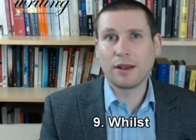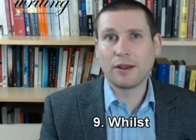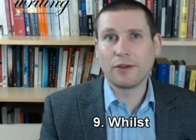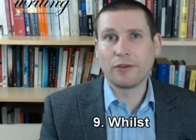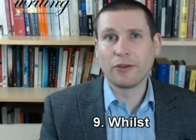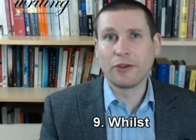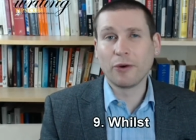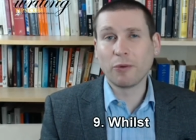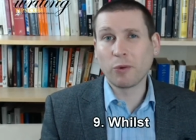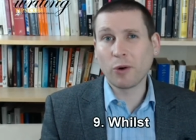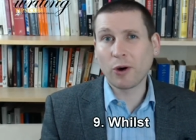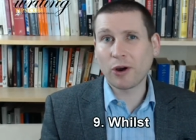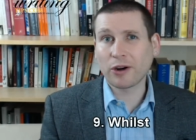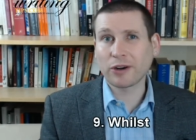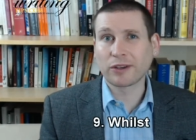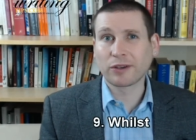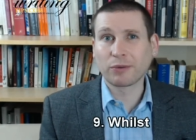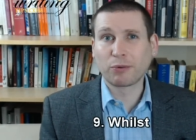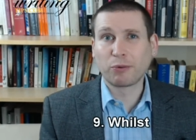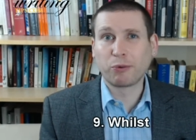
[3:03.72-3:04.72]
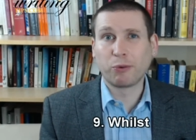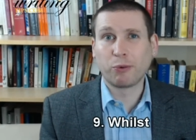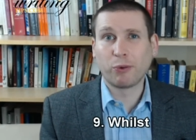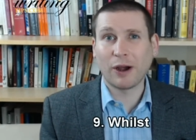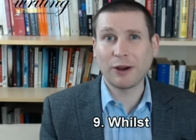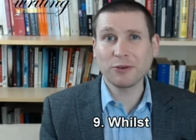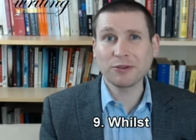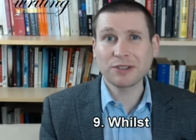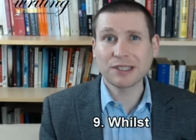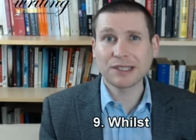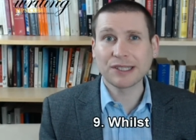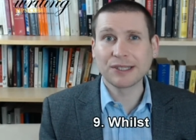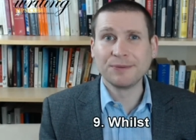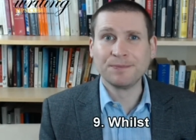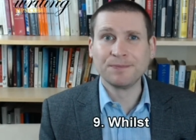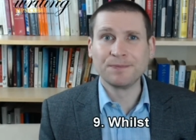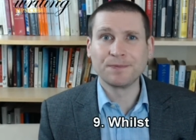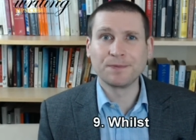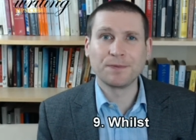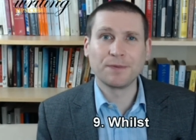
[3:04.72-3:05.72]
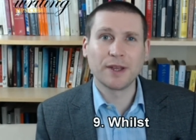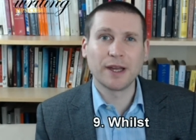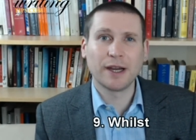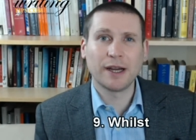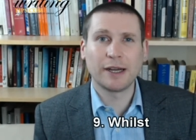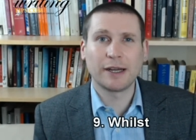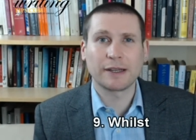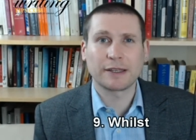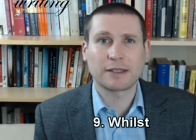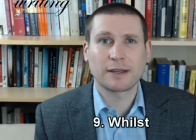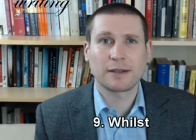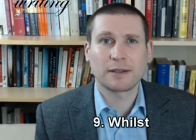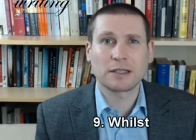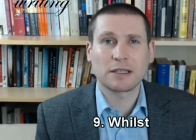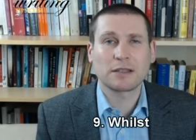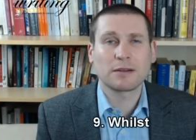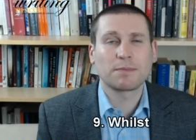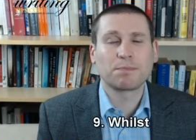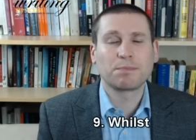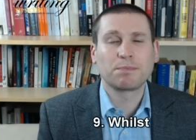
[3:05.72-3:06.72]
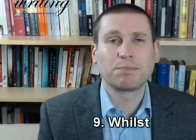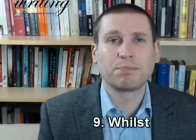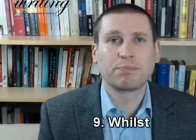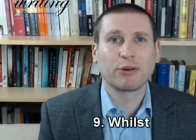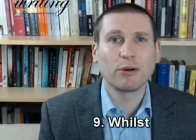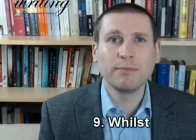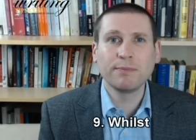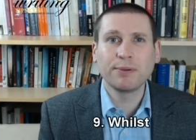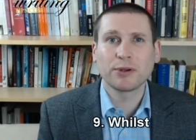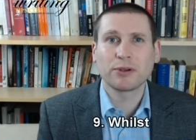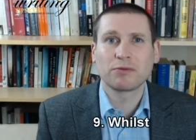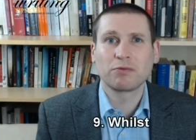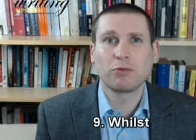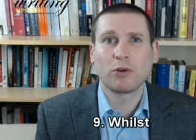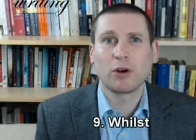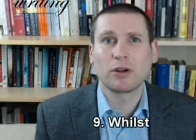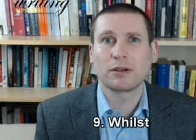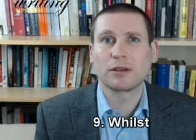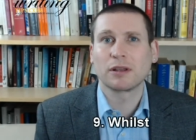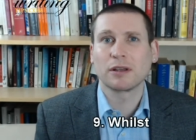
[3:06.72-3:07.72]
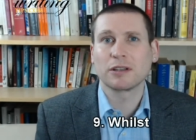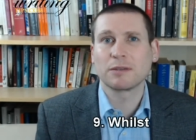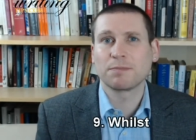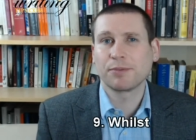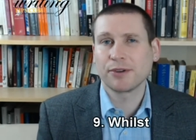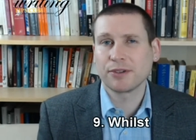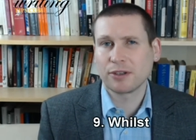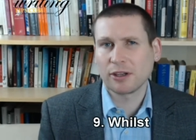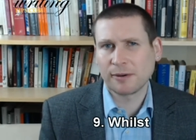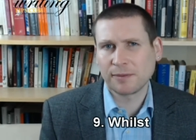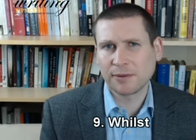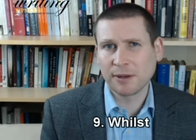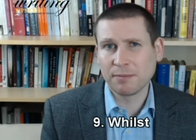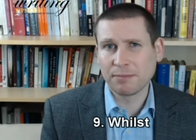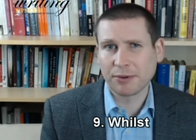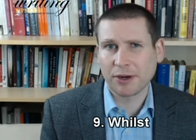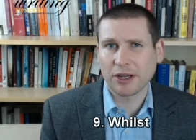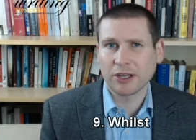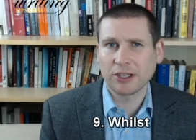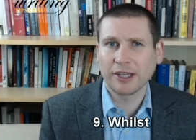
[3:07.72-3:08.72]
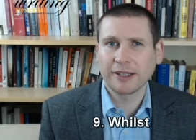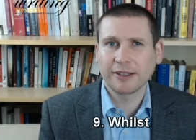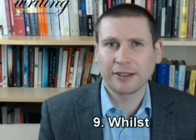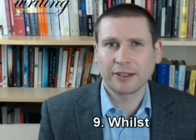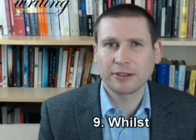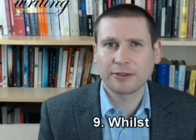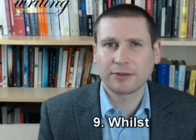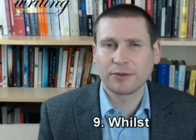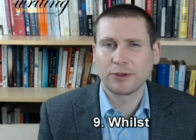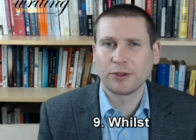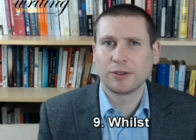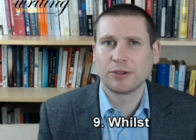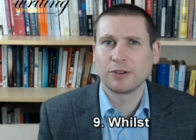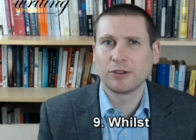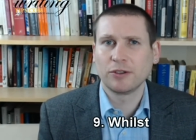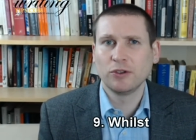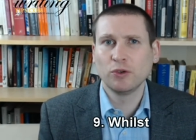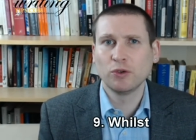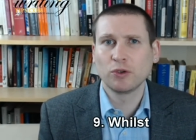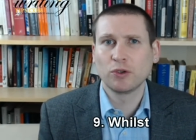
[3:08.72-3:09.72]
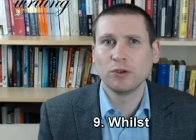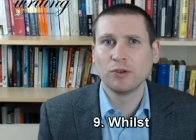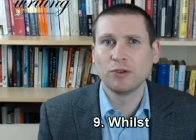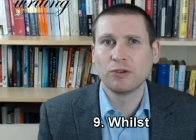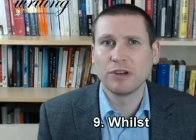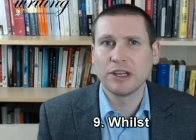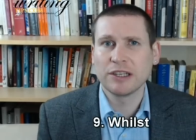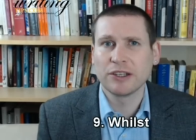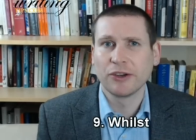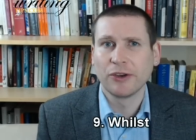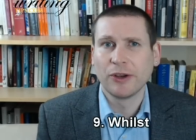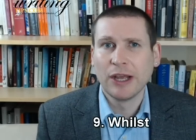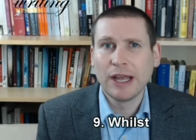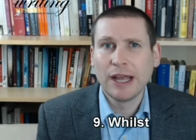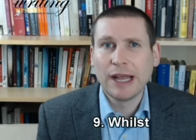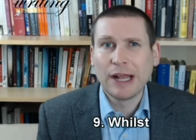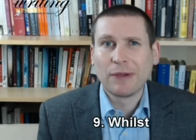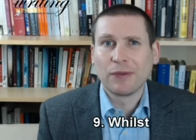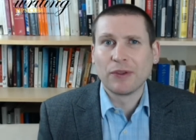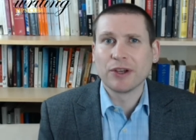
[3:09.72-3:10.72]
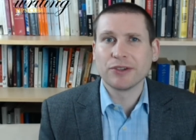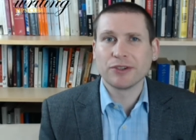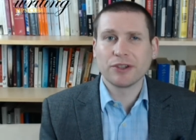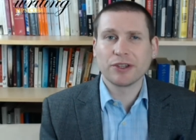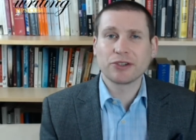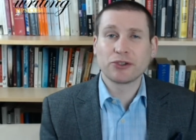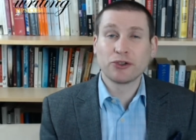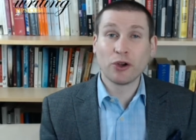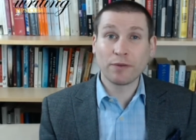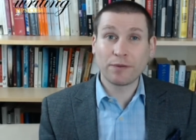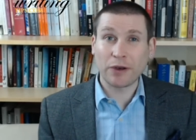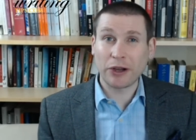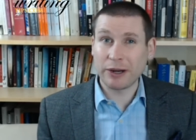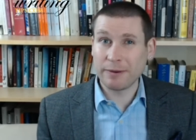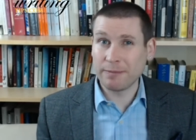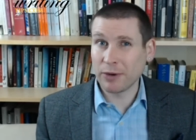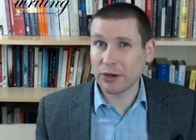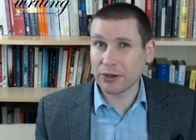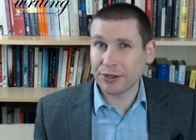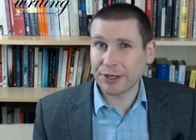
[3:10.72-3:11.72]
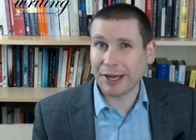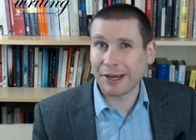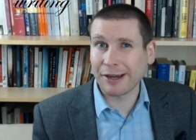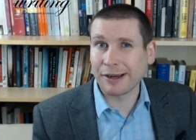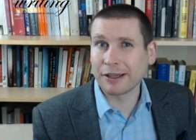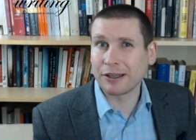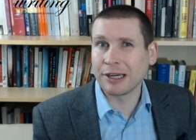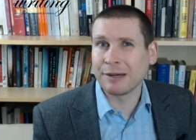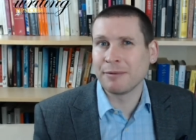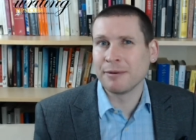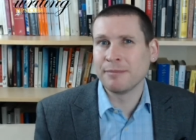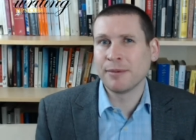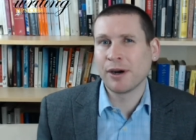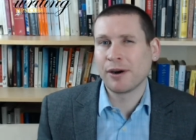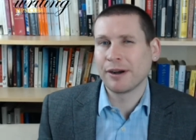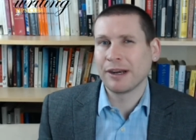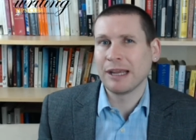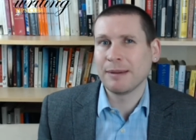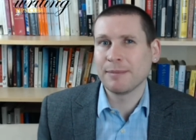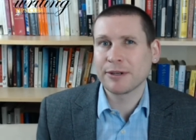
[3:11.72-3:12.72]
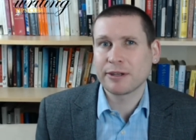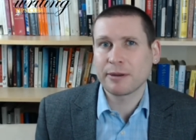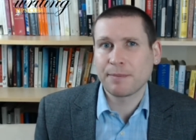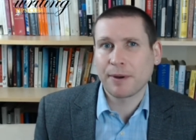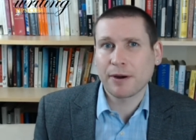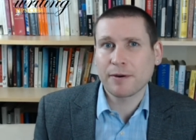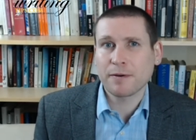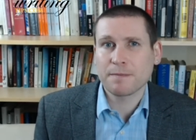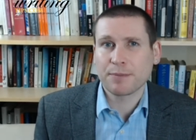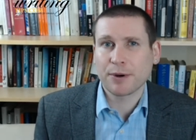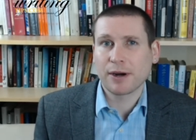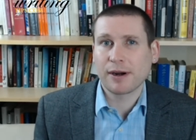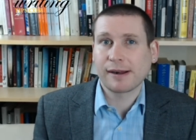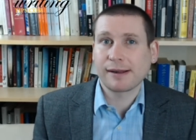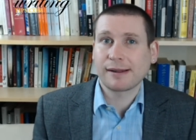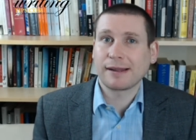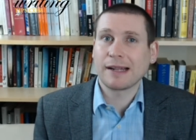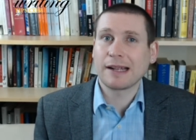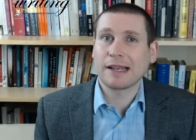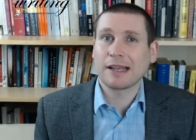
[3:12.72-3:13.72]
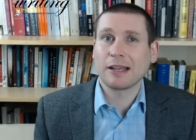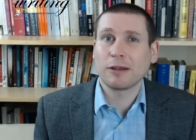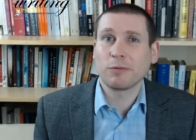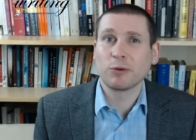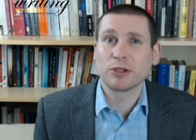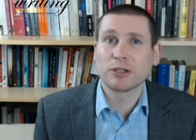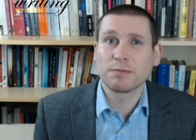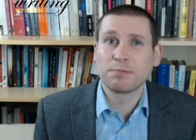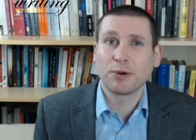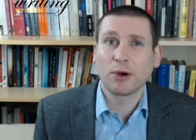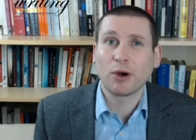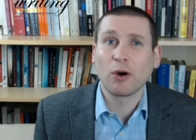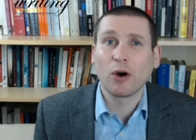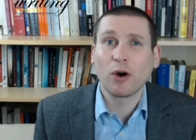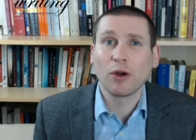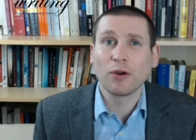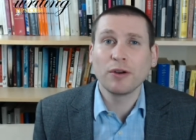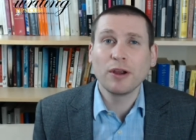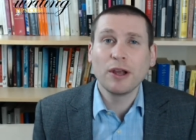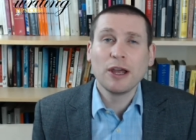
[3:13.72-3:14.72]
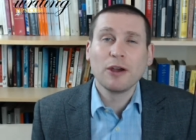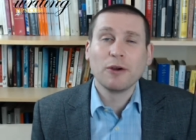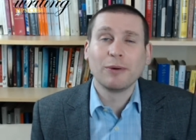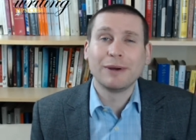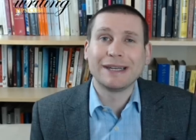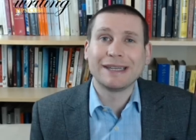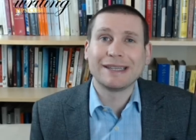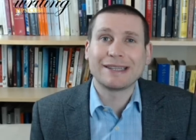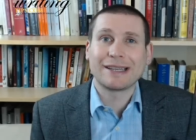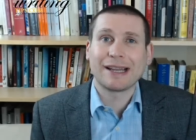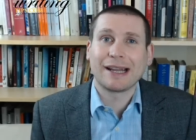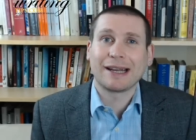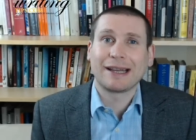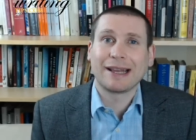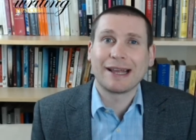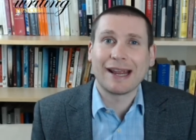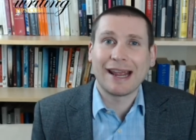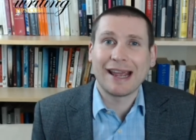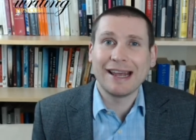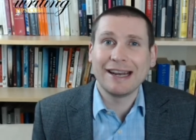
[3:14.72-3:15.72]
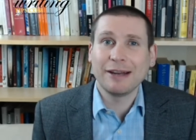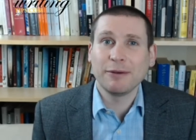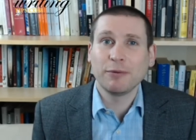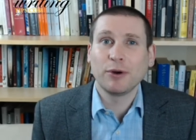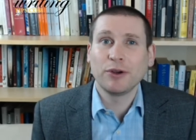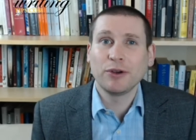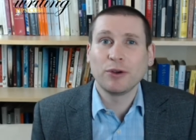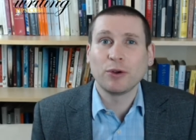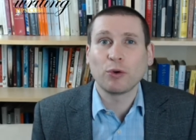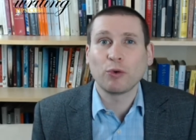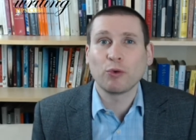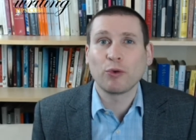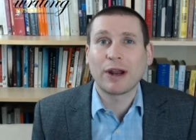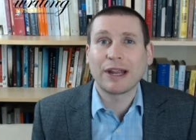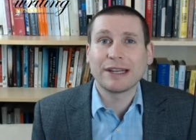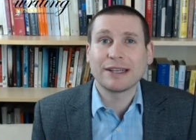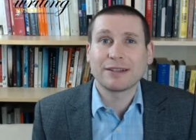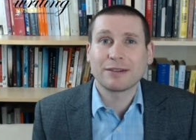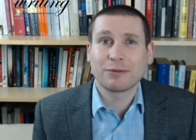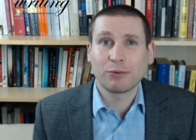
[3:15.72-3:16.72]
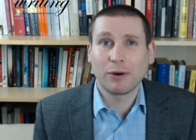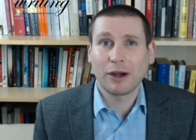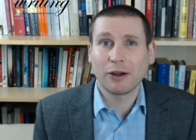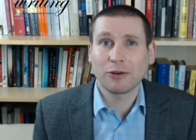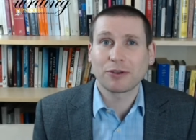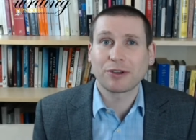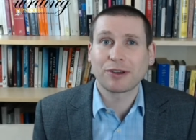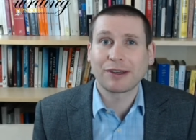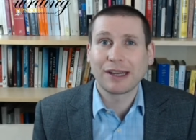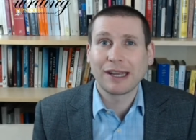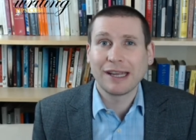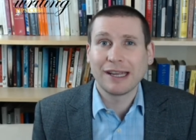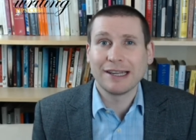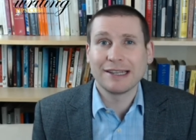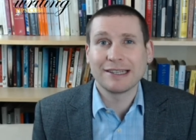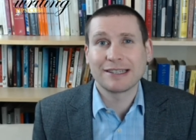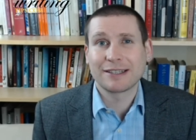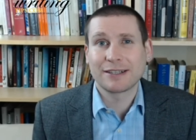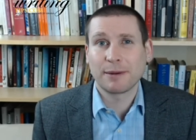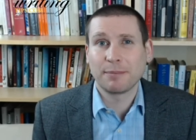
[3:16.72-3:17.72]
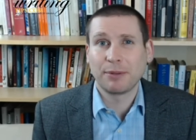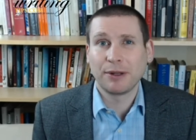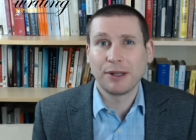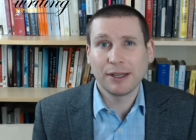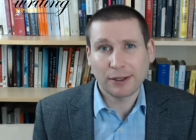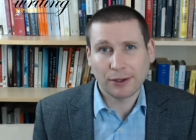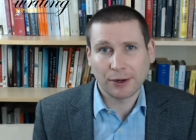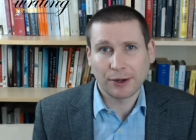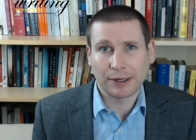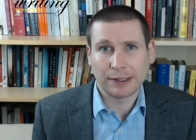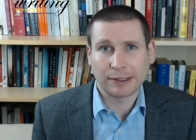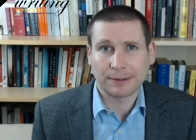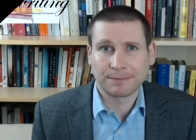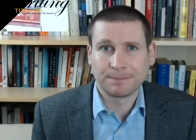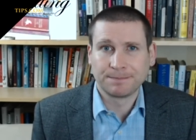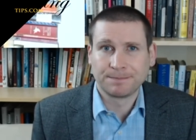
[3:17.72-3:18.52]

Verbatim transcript: The word whilst, uh, it's, a, it's a pompous word that's preserved in British English for no good reason. there's not very much I agree with Martin Amis about, but I think he was spot on when he said that anyone who writes whilst is subliterate.